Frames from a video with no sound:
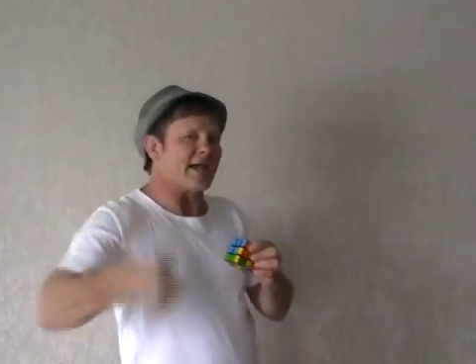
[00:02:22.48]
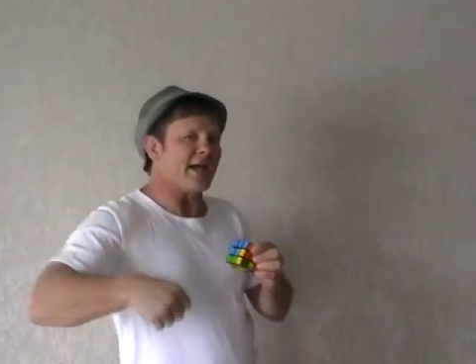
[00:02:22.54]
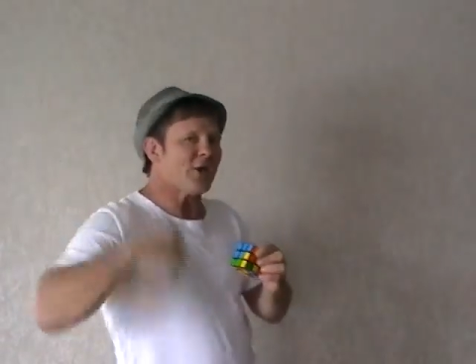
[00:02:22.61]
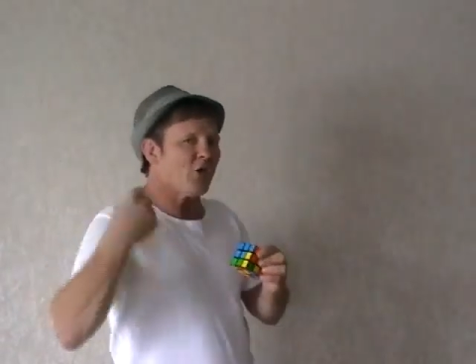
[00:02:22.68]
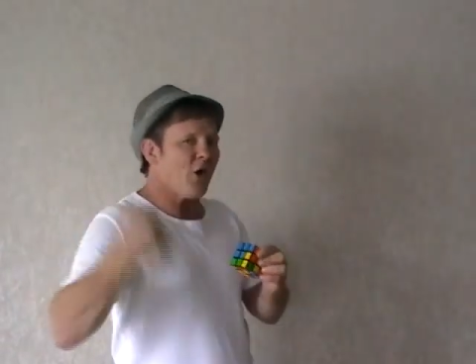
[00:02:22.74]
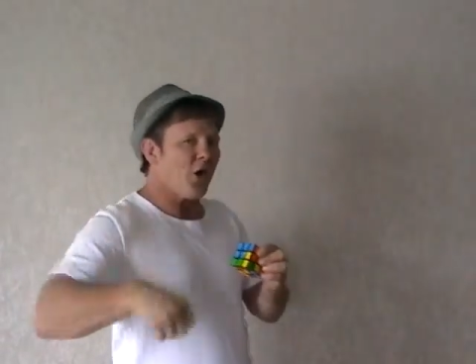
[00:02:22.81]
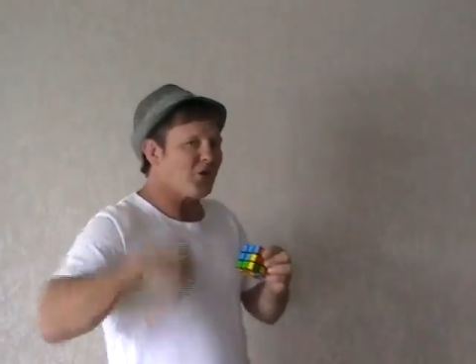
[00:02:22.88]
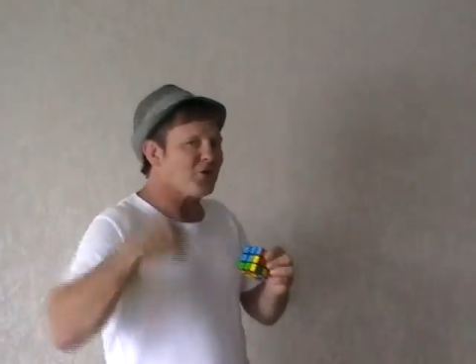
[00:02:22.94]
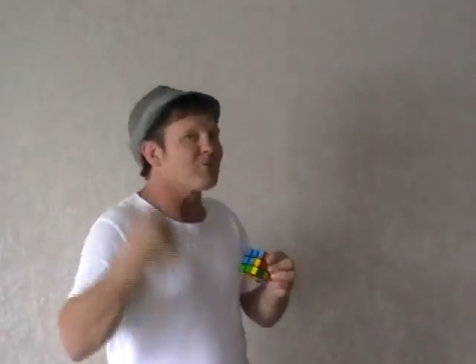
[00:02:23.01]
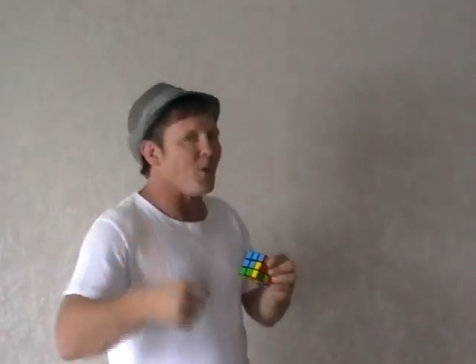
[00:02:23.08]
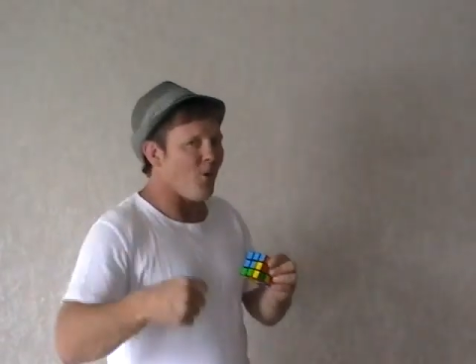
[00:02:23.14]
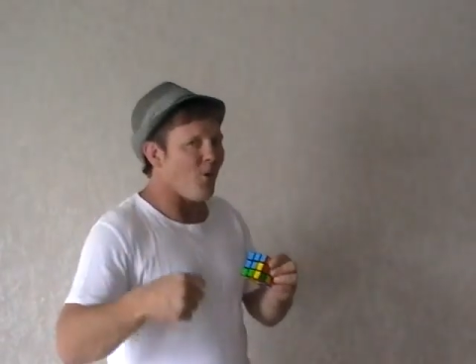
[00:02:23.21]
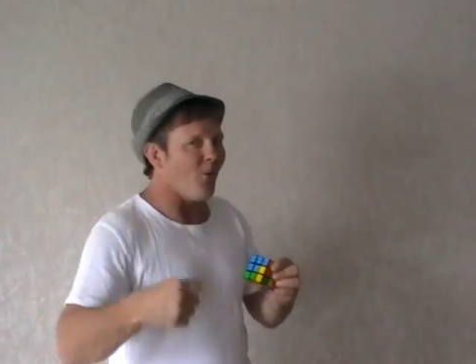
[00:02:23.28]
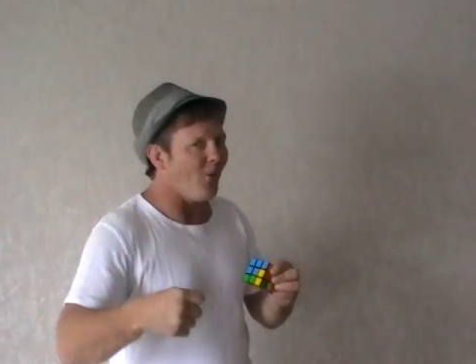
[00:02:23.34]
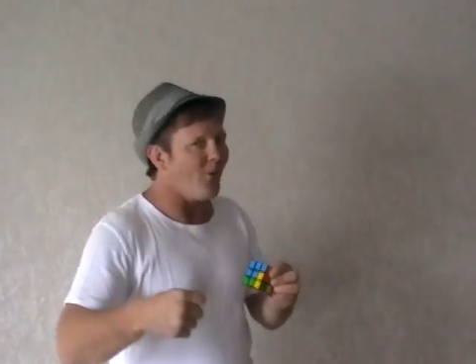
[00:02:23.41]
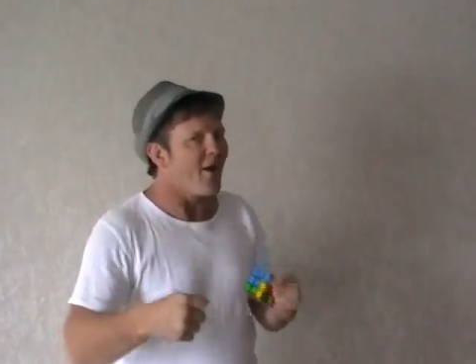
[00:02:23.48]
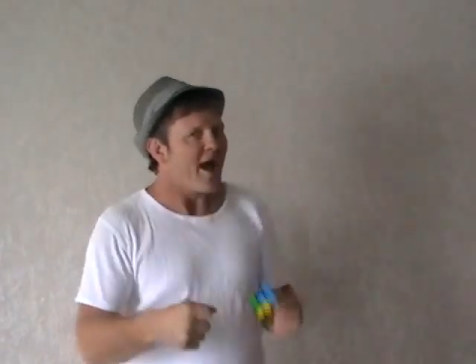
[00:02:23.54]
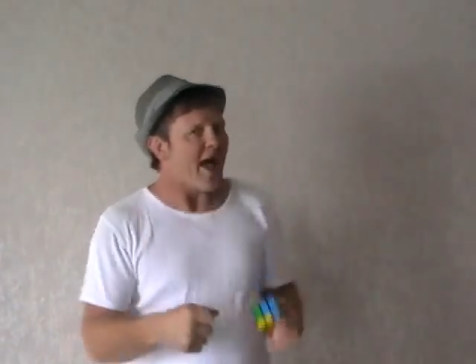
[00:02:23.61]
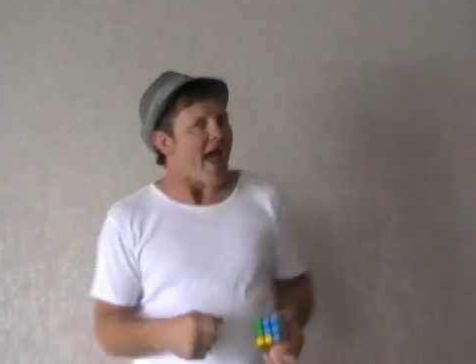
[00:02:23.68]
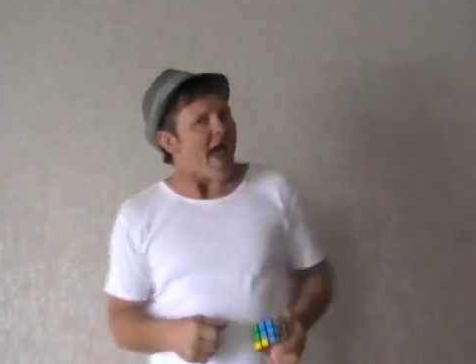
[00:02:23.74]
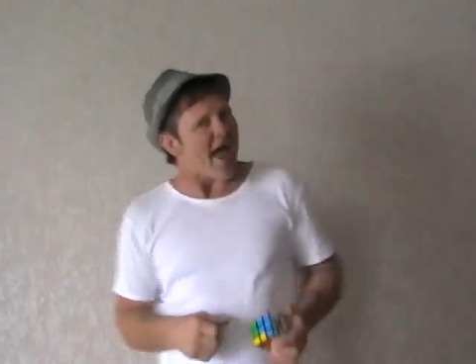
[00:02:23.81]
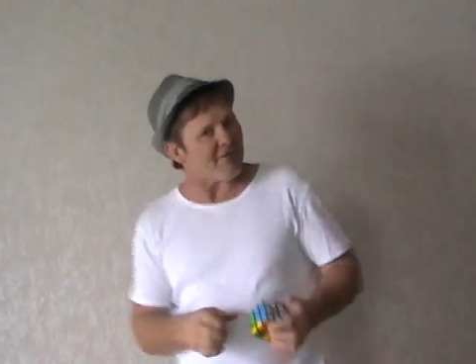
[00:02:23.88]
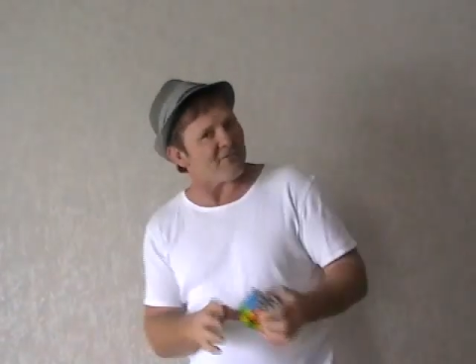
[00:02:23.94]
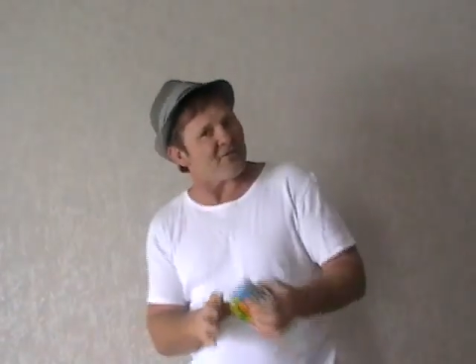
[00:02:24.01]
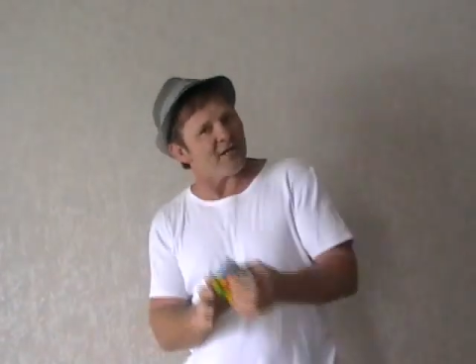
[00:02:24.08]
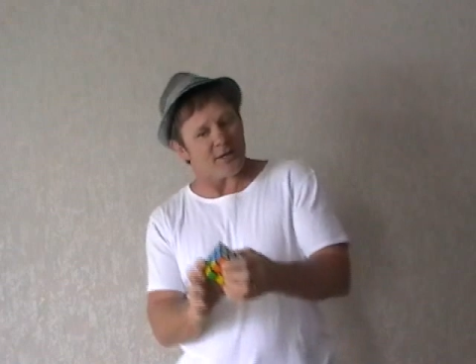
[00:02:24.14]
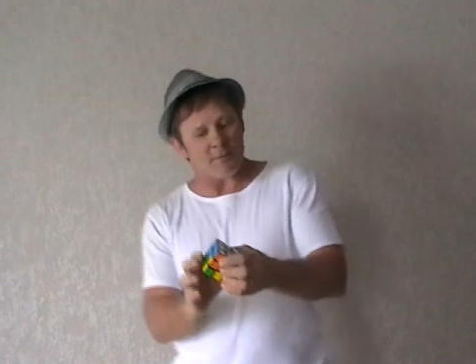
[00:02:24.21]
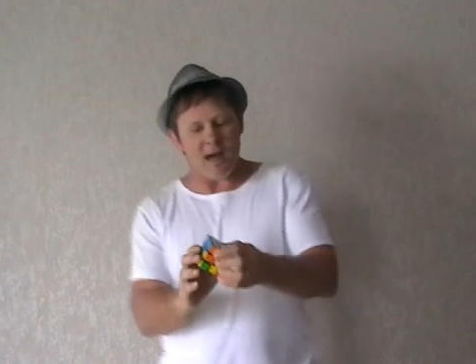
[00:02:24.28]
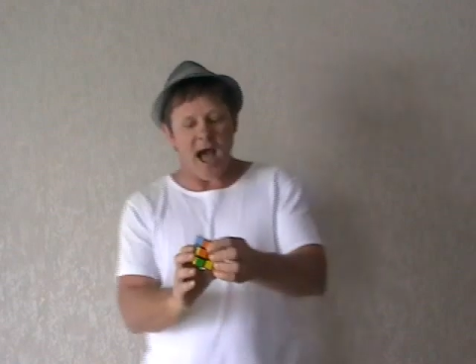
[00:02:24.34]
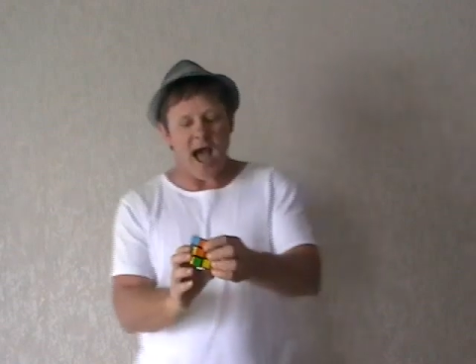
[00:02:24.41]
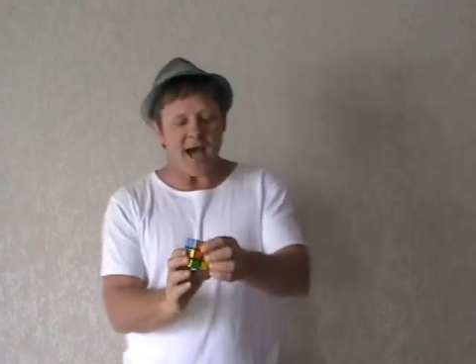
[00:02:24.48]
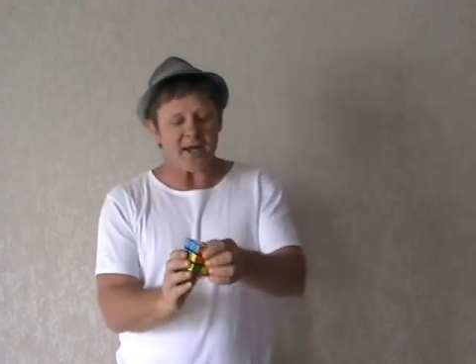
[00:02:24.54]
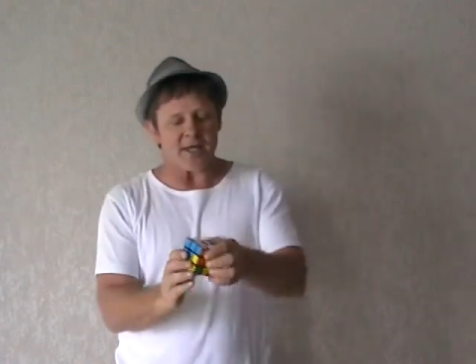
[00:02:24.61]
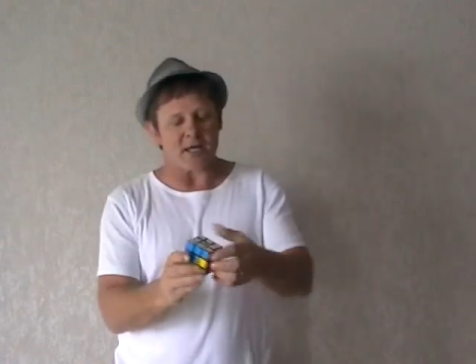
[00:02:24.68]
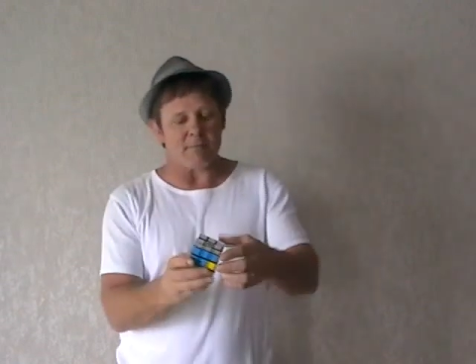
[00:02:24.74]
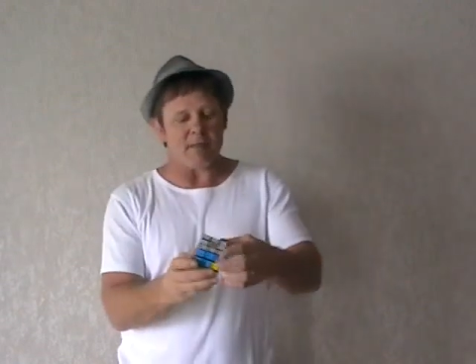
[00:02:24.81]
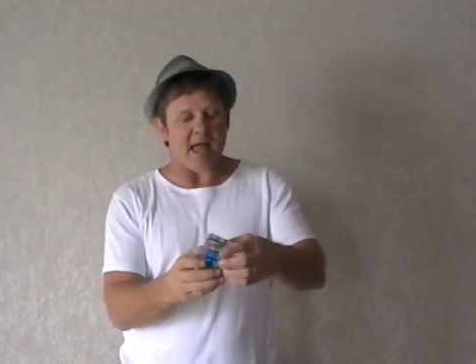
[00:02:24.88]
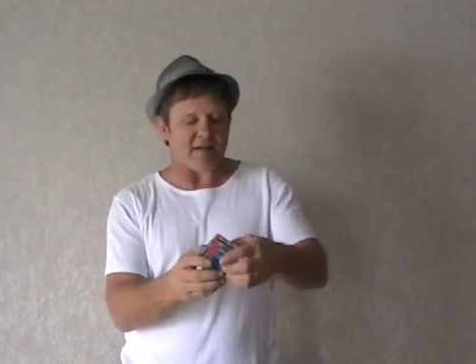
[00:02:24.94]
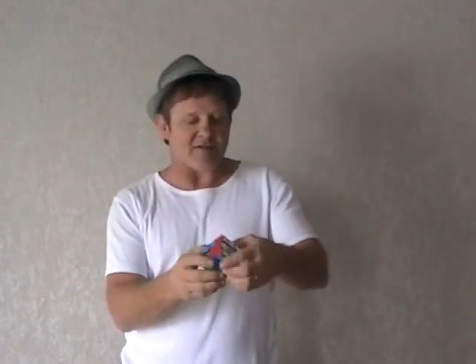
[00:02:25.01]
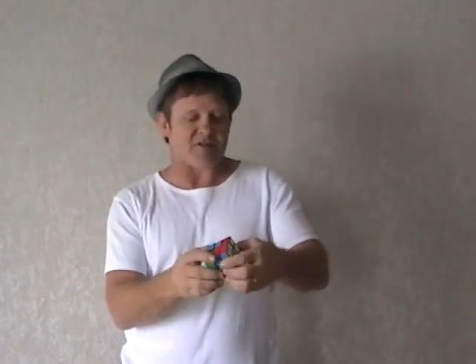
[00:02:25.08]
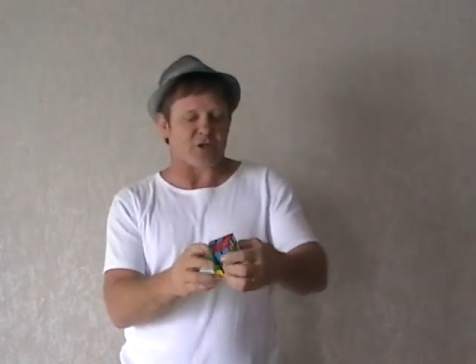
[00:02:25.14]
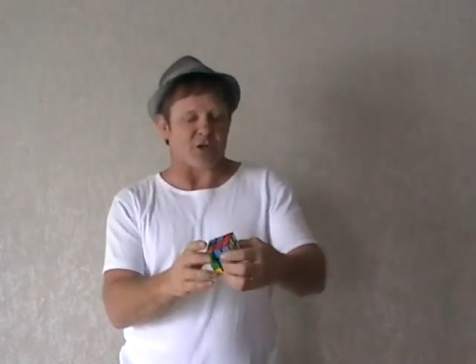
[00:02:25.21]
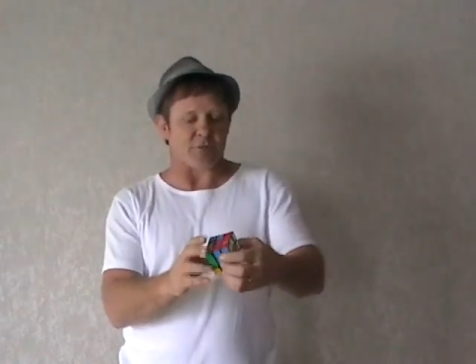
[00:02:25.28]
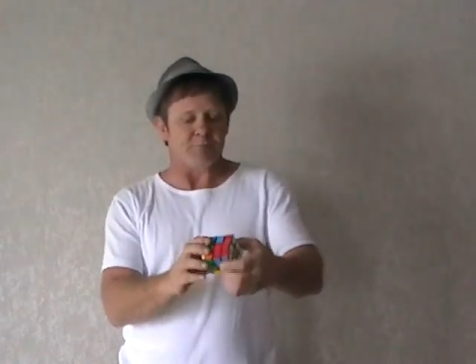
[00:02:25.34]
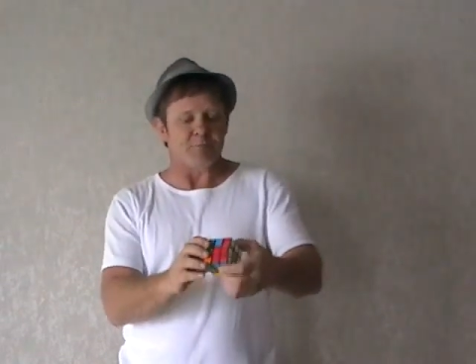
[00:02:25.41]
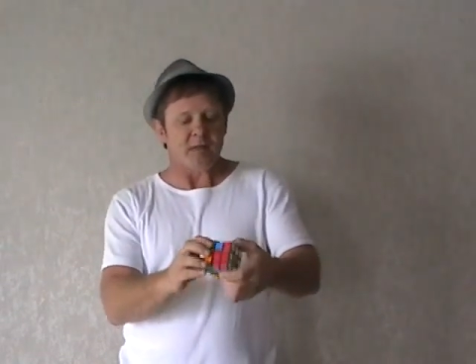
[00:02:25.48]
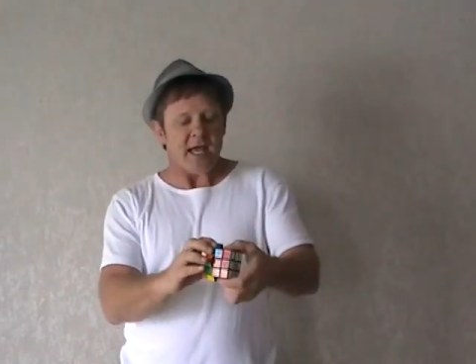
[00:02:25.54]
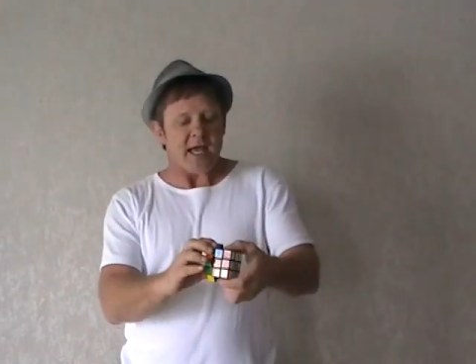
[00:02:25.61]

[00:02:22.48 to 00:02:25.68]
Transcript: getting on a roll. Hafnium, hahnium, hassium,